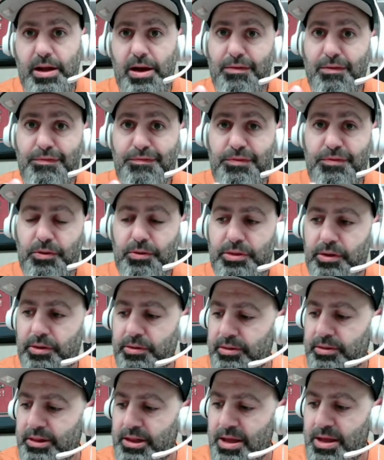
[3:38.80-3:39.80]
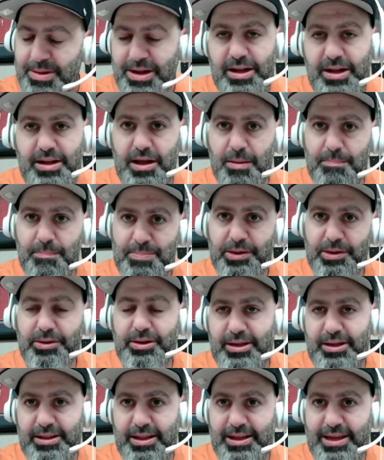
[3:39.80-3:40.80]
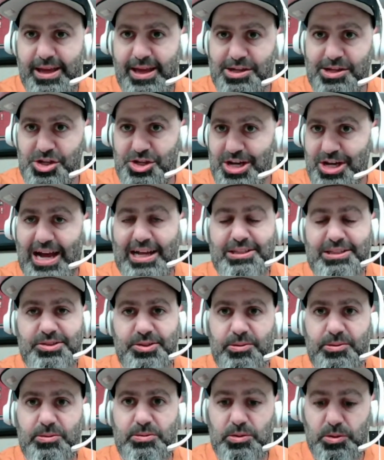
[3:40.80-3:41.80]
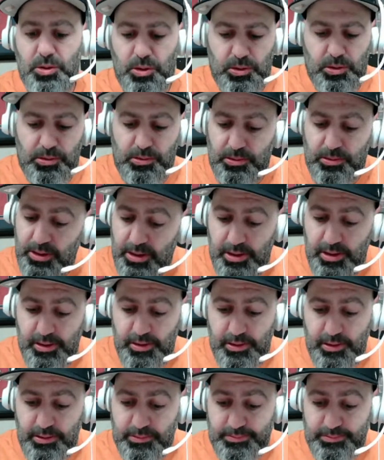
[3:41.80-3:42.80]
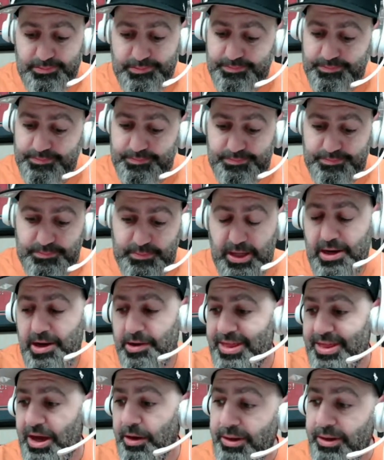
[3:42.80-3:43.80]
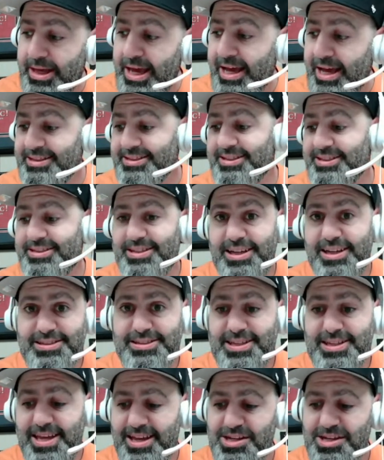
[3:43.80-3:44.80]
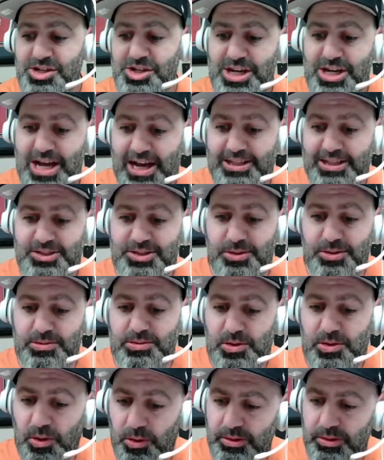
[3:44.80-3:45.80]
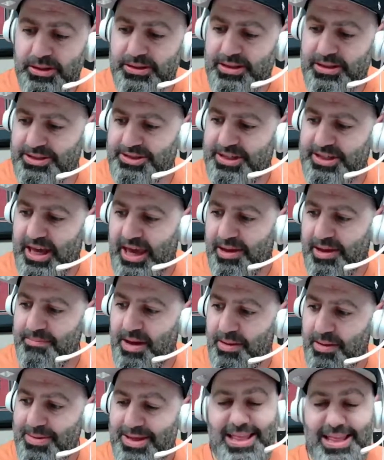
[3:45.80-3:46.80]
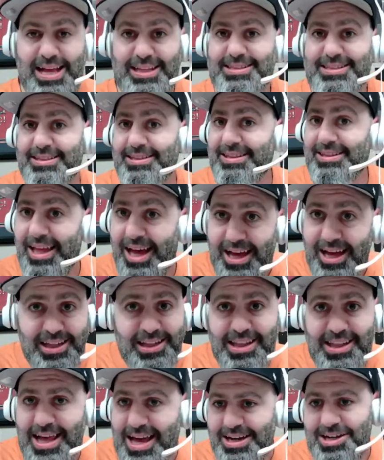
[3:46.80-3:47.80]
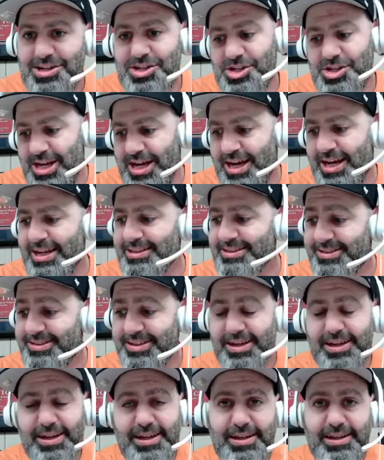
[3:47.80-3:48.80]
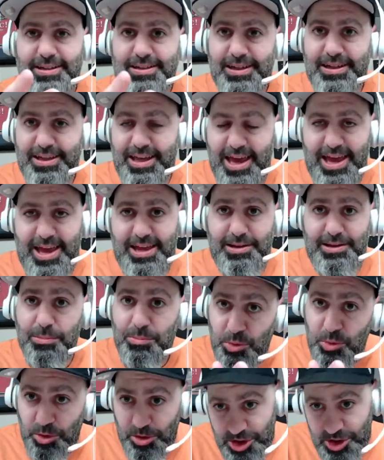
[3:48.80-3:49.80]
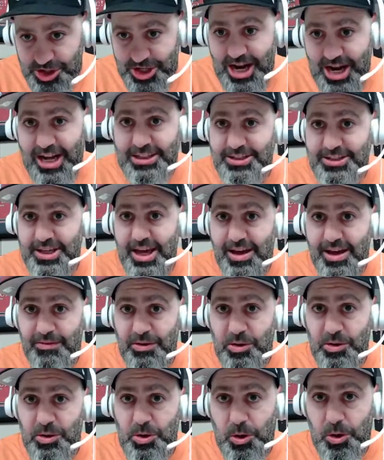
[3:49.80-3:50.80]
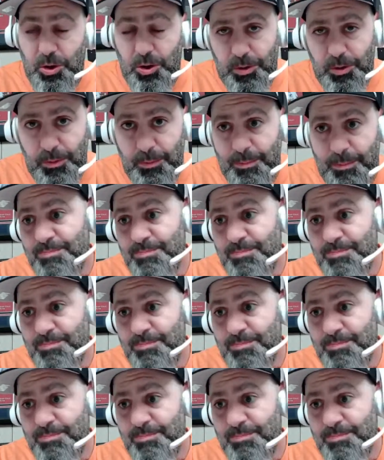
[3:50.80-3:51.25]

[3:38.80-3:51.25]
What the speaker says: for their limited ability to get shots on goal. They only had 16 shots on goal in this game. I mean, that's not a lot of shots. Again, the more shots you have on goal,